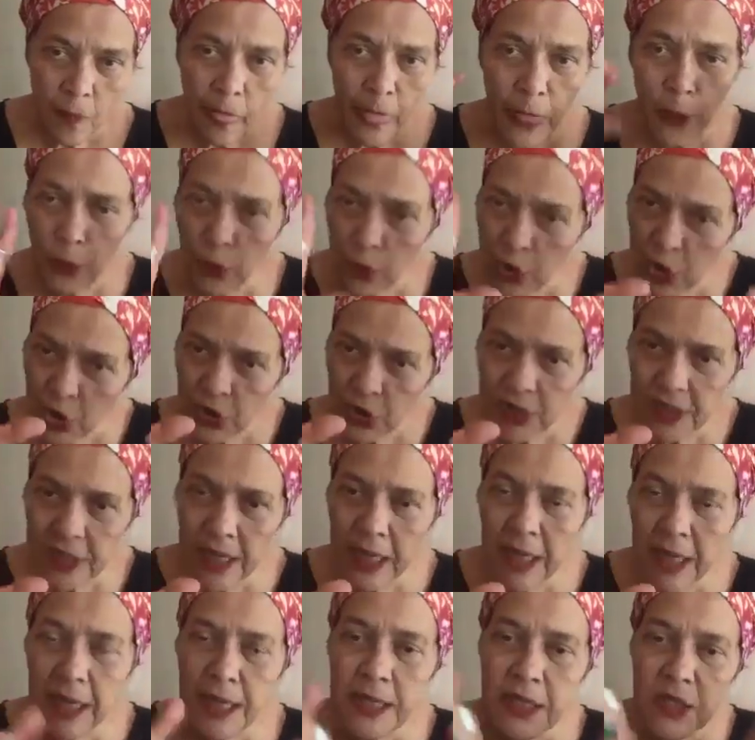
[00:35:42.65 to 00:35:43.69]
You know, just
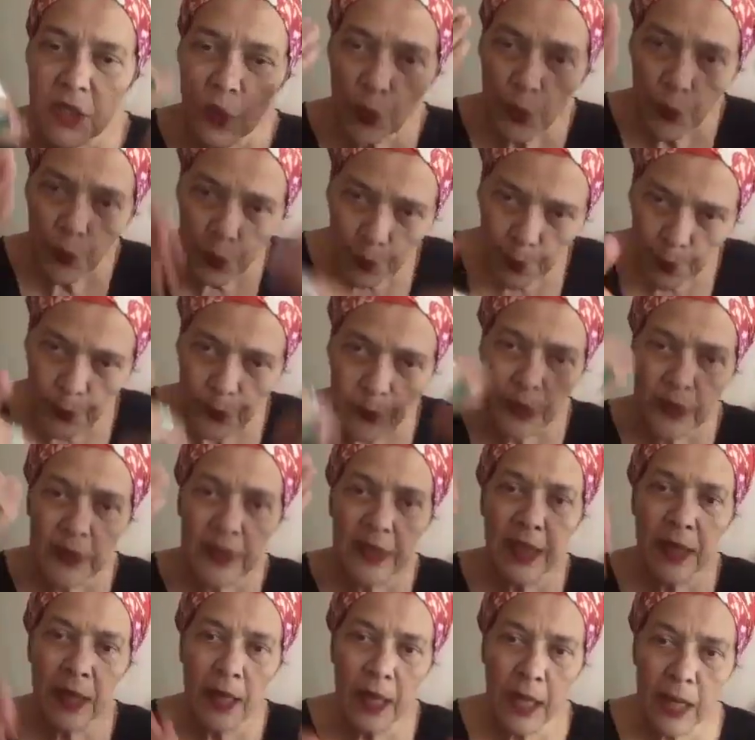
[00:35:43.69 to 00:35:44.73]
so
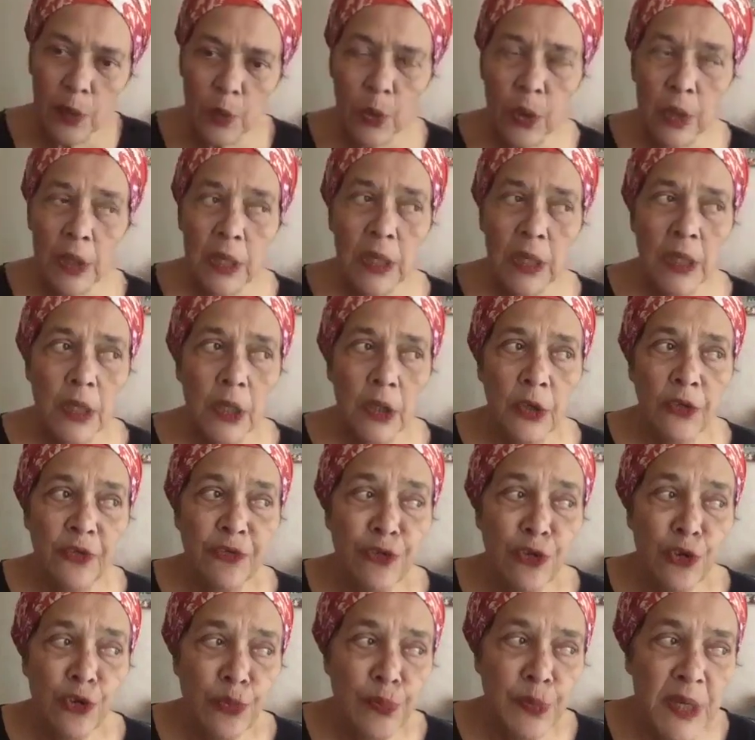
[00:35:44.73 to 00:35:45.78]
that how,
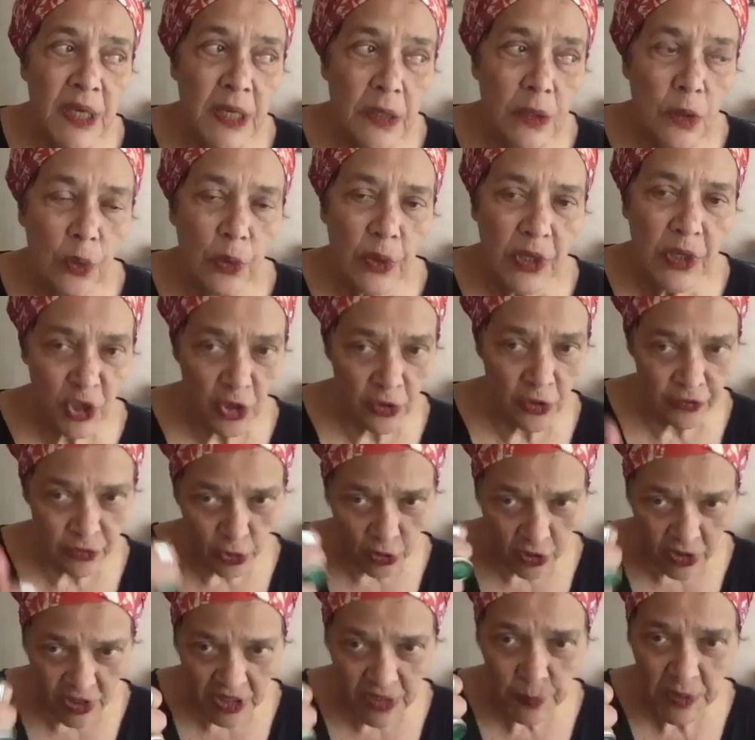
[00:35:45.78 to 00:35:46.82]
for me, the question of
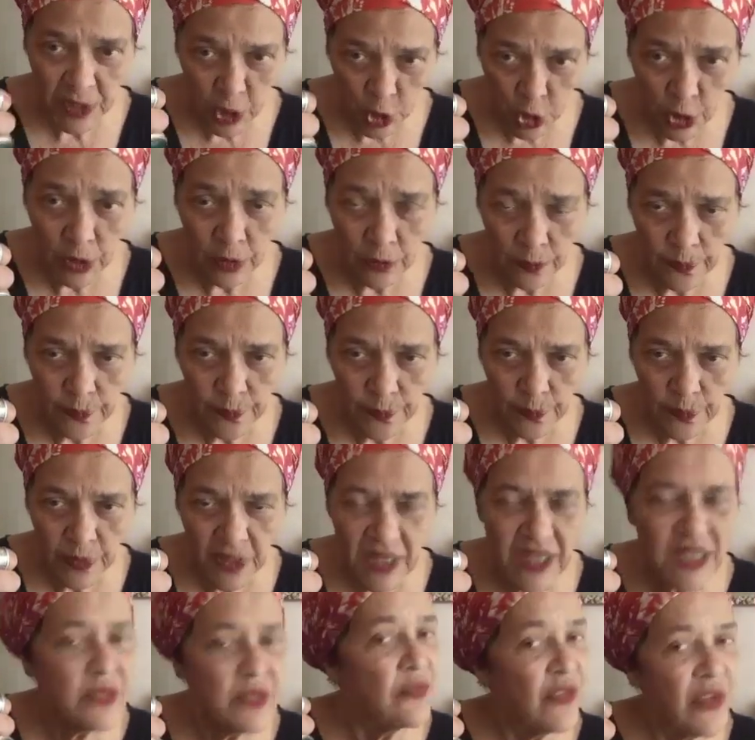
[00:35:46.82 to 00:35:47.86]
transmission
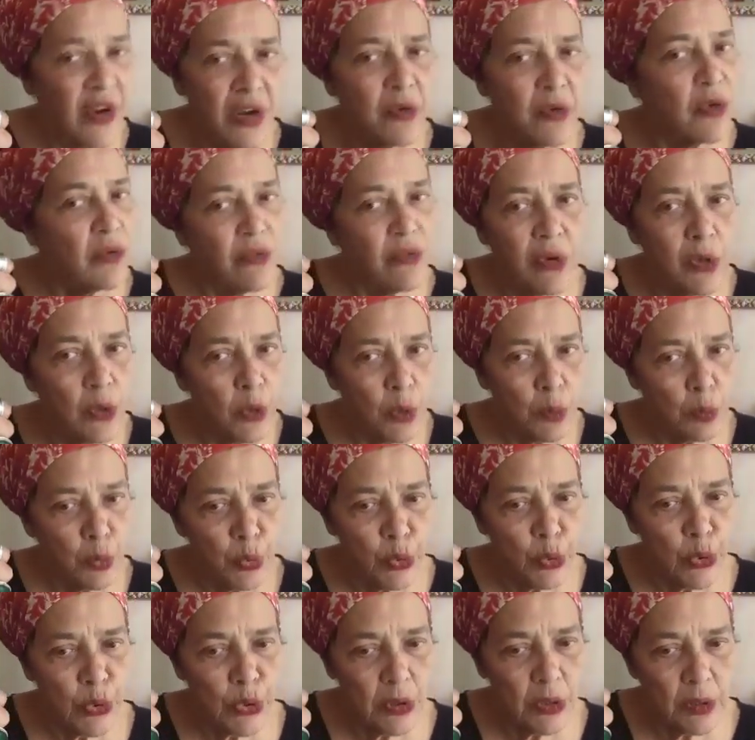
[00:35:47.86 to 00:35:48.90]
is very, very
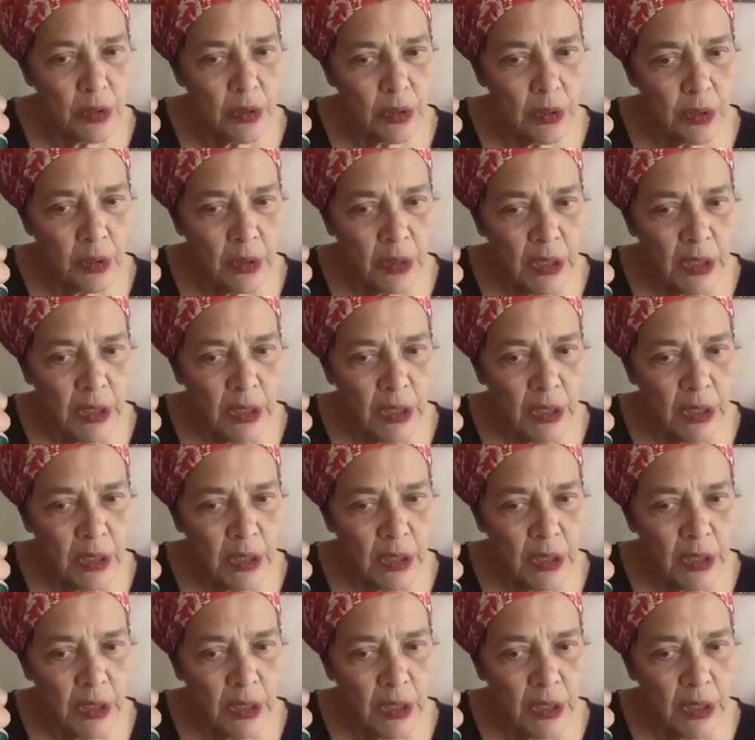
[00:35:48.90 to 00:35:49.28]
important.